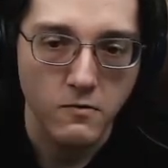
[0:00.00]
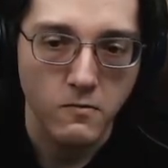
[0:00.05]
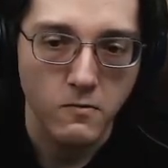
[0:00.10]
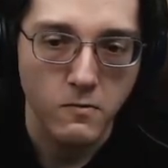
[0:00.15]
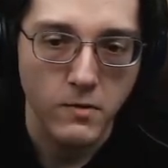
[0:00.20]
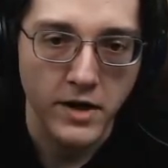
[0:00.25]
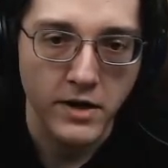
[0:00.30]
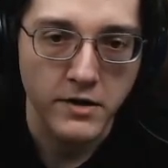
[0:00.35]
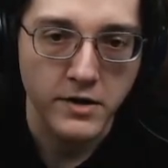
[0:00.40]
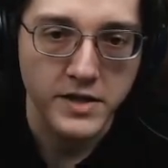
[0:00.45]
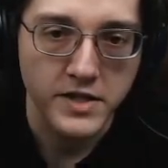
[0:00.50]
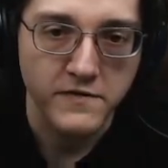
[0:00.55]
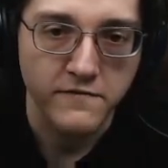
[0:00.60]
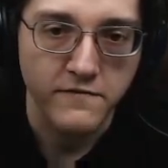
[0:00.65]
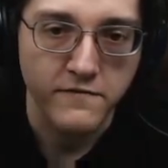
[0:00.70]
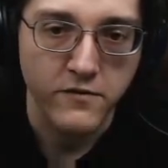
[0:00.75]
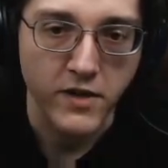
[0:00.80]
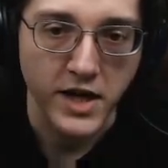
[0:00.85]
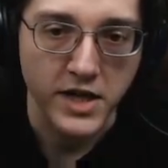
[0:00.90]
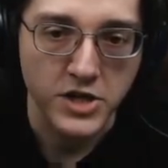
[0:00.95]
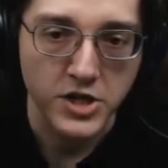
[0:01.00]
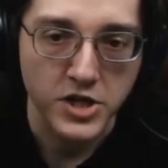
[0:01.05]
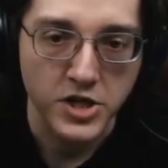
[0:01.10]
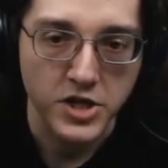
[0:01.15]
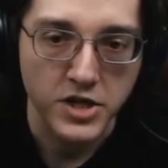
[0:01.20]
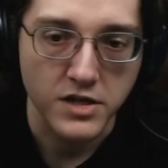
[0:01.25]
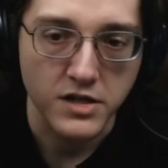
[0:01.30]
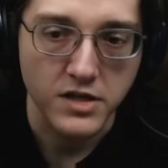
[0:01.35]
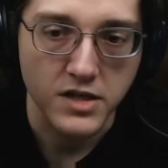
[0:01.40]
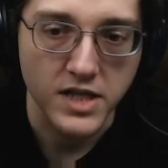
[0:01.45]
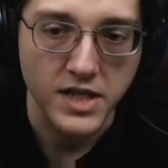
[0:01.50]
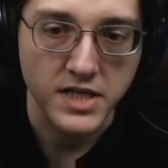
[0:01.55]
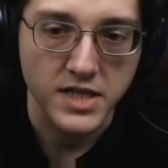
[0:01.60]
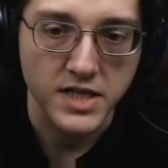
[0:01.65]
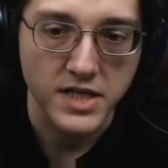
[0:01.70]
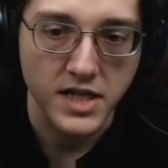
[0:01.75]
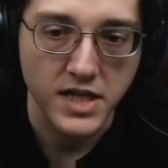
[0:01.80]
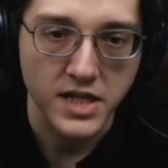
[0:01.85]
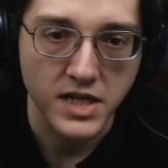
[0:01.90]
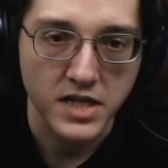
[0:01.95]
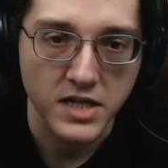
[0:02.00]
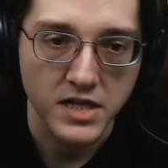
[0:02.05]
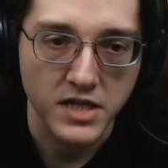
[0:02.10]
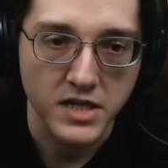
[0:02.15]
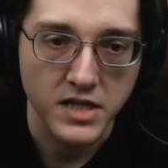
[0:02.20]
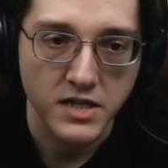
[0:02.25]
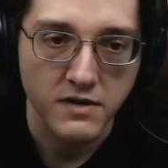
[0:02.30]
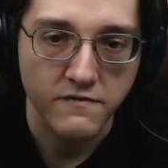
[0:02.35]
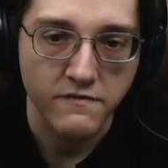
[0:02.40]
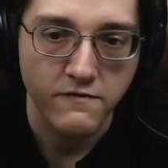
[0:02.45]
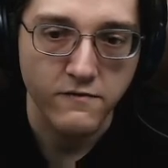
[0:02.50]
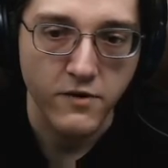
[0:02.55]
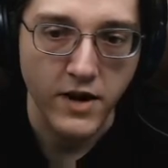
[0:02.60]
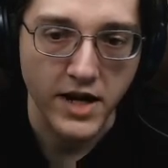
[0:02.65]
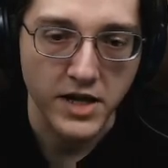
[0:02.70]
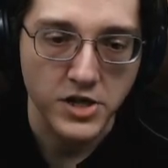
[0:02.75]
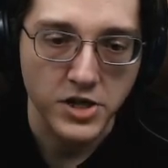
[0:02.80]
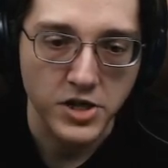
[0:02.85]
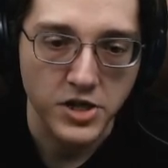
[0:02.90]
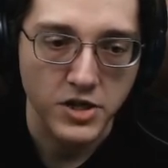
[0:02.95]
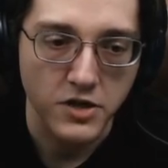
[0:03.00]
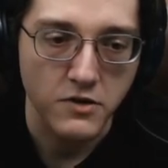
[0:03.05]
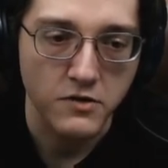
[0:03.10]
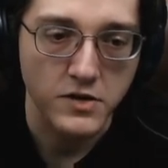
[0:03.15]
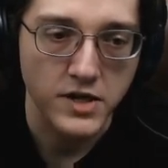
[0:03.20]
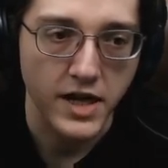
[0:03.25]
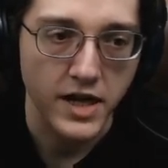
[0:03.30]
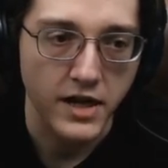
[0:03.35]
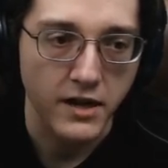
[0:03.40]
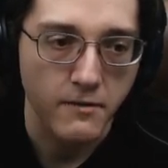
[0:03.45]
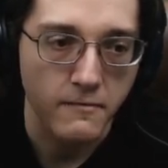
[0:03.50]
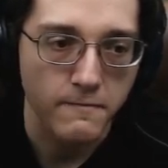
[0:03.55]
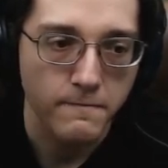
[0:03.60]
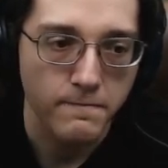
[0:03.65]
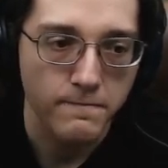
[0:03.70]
Where is fresh? This is fresh. Okay.